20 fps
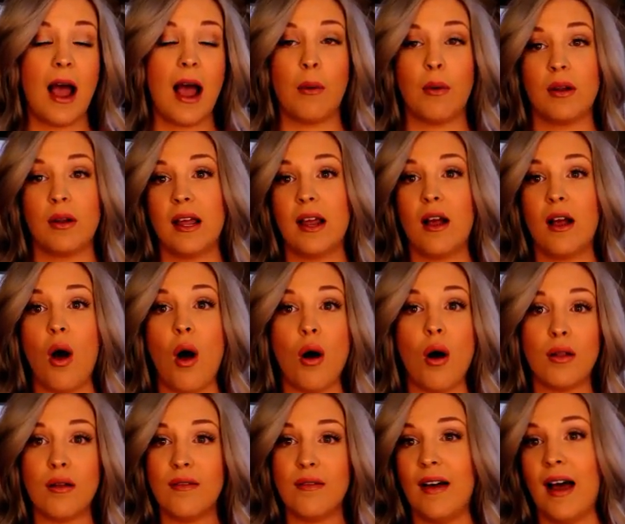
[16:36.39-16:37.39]
I will link
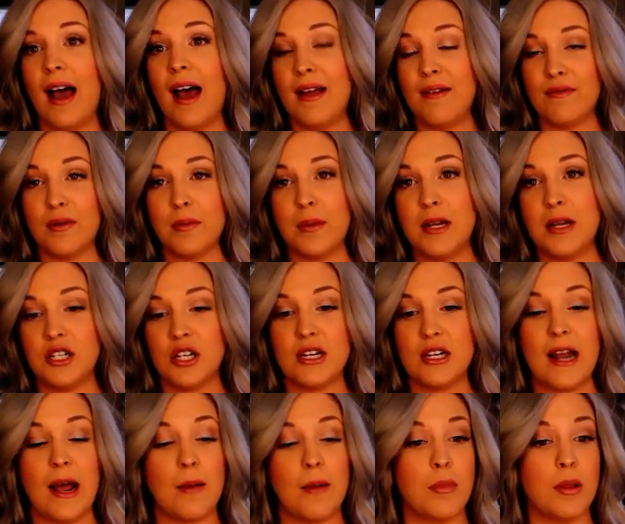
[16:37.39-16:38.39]
all of that
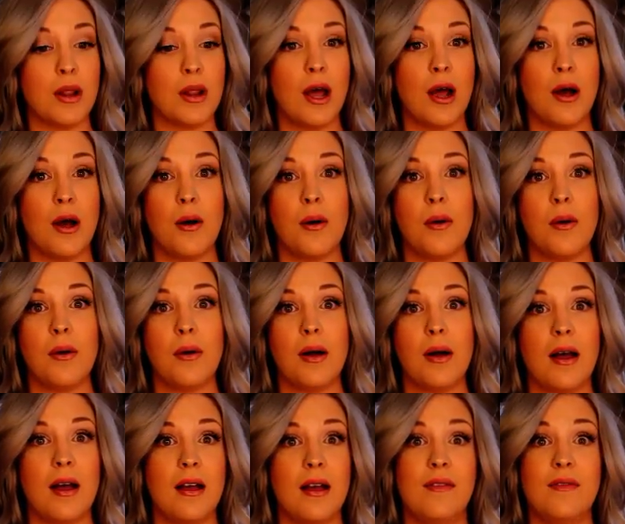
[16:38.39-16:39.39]
information down below.
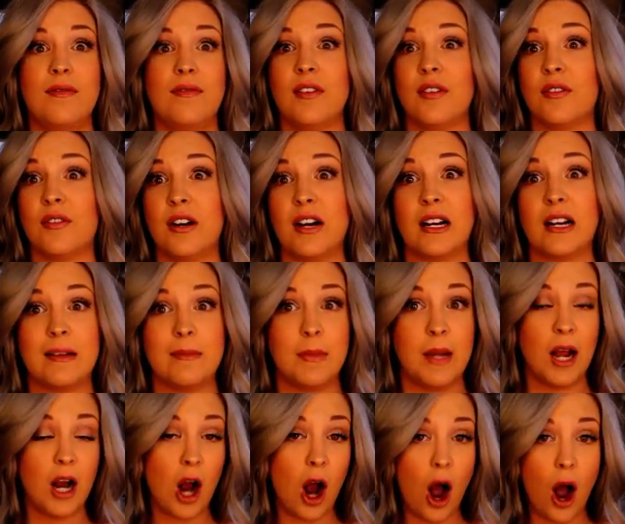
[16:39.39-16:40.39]
Feel free to leave
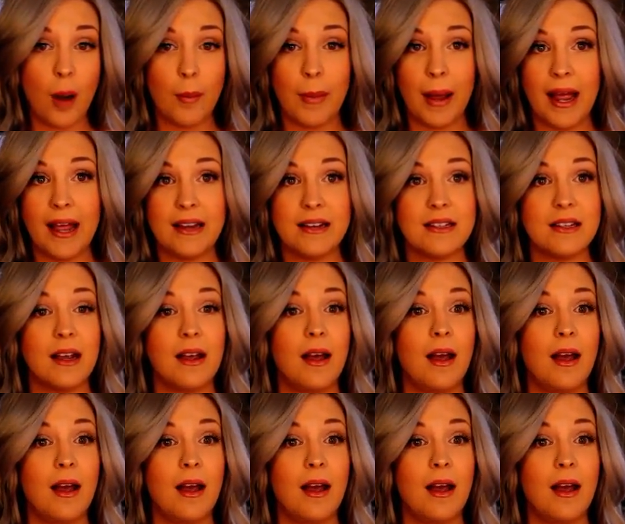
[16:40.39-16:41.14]
me a comment,